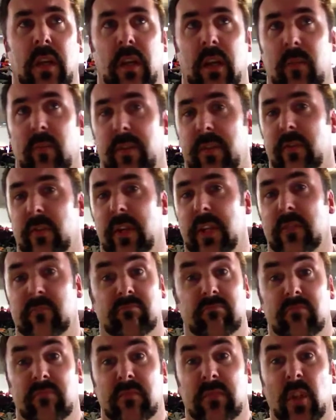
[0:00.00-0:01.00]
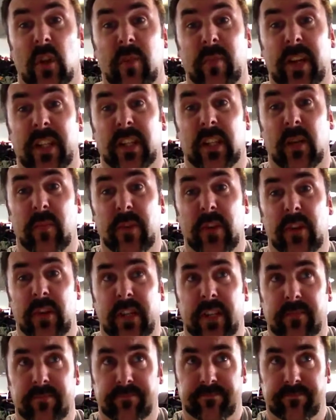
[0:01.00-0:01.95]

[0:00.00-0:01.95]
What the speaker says: Number 3, learn about the community.